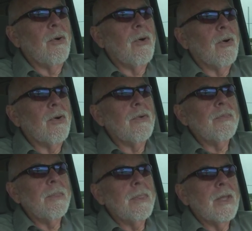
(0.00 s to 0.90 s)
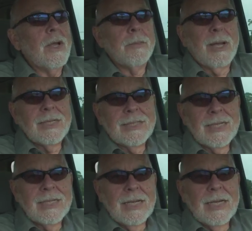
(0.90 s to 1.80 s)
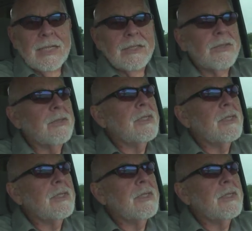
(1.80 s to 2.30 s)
for about 10 days